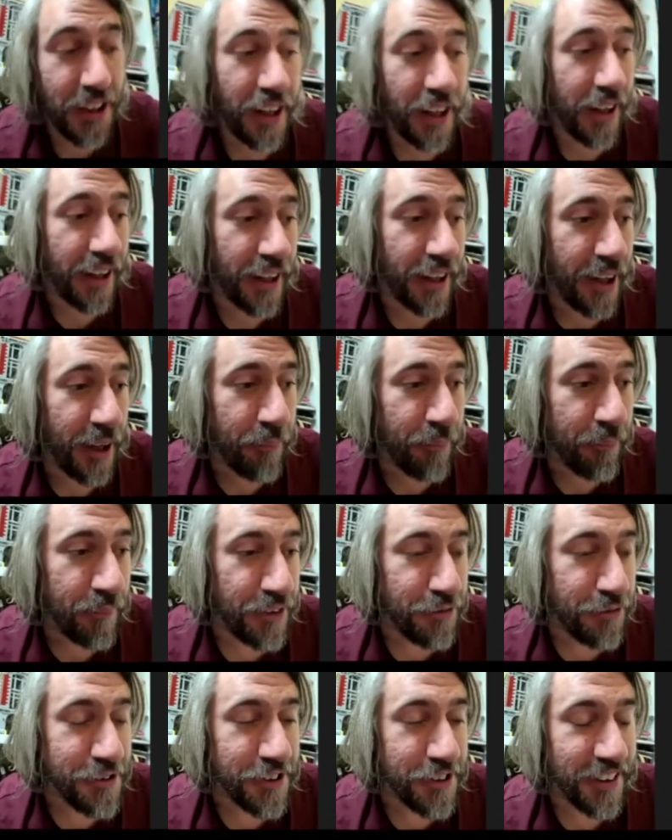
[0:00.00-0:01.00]
Um,
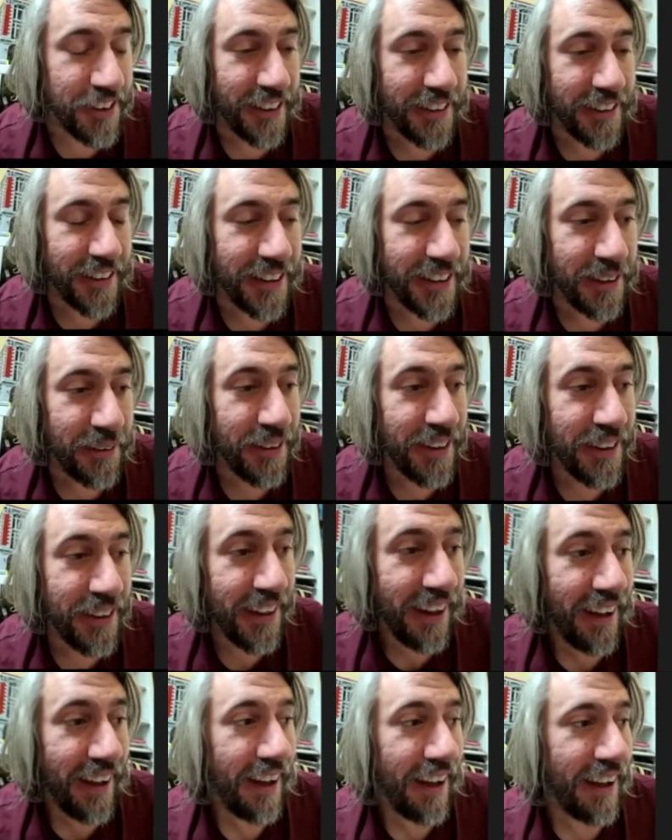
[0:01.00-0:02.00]
he's retired now,
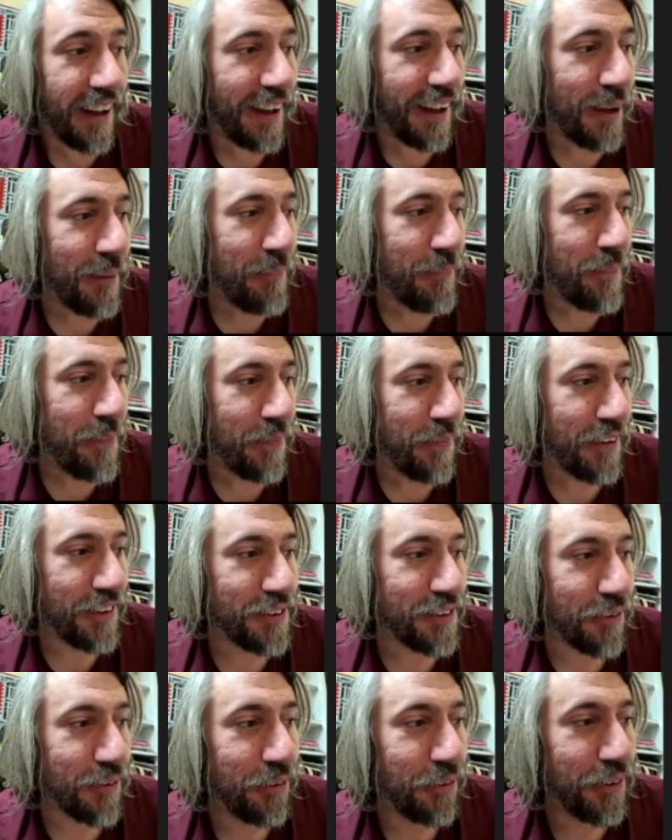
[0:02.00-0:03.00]
um,
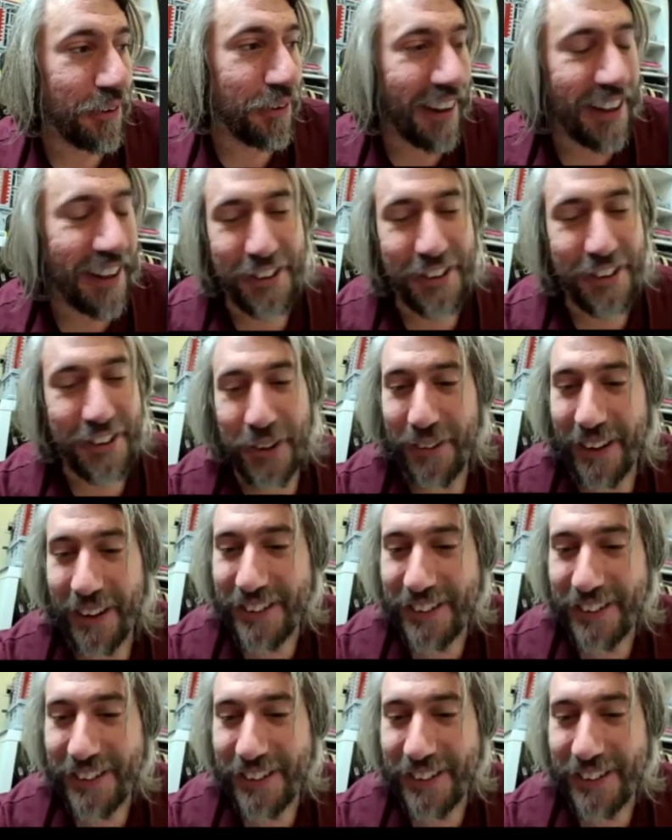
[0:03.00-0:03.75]
so I thought yeah, I could do that.